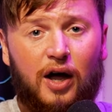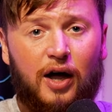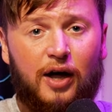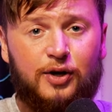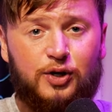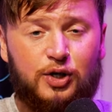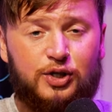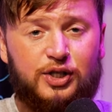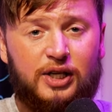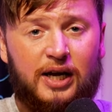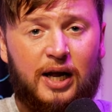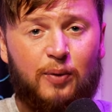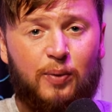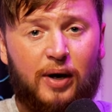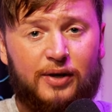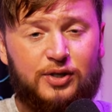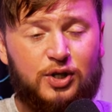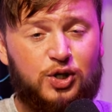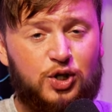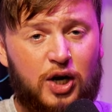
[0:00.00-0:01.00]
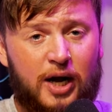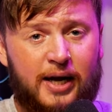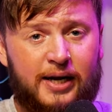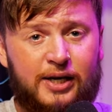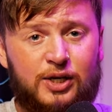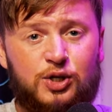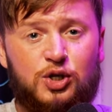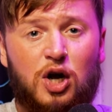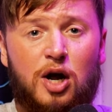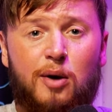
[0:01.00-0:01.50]
Just today, we had to
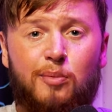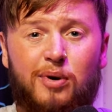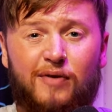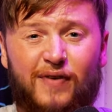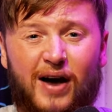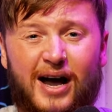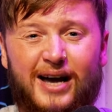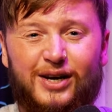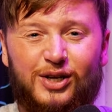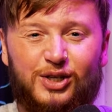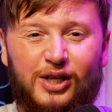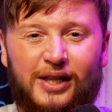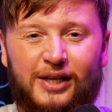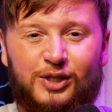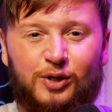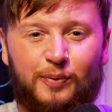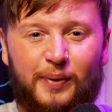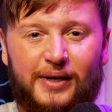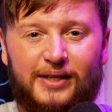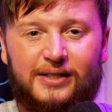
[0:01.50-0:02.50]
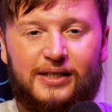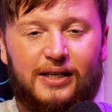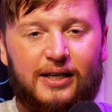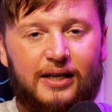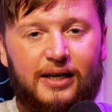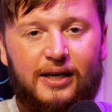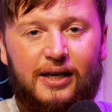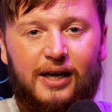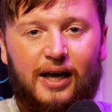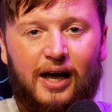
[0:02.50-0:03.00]
change providers a little bit
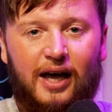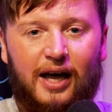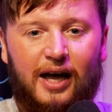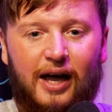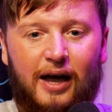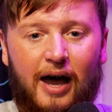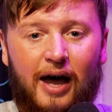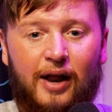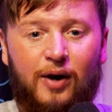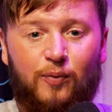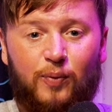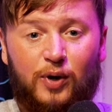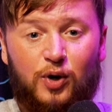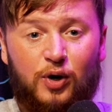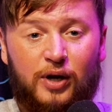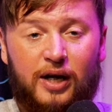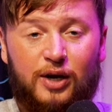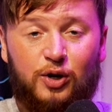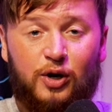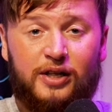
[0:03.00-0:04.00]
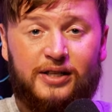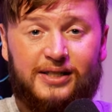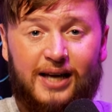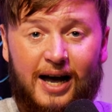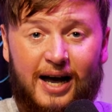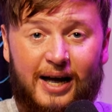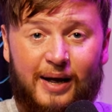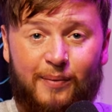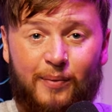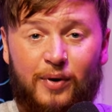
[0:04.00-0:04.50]
and we couldn't get it done in
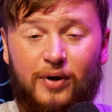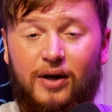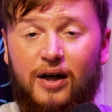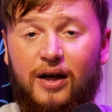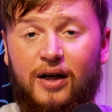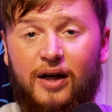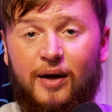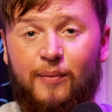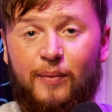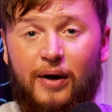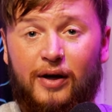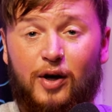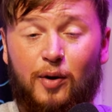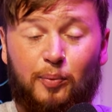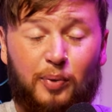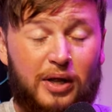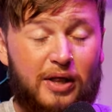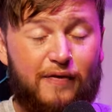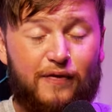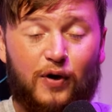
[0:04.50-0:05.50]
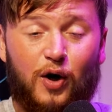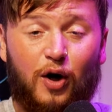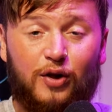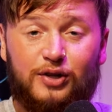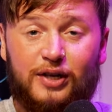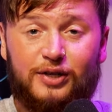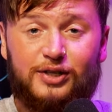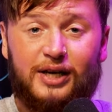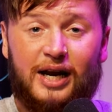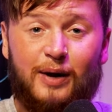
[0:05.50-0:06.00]
time. I completely forgot
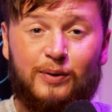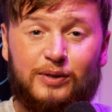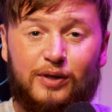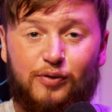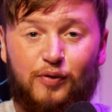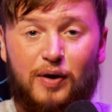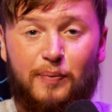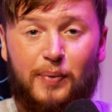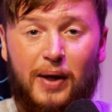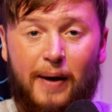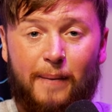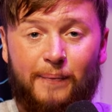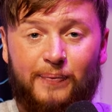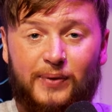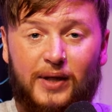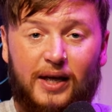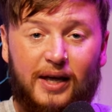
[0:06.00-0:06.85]
that today was a 3 p.m.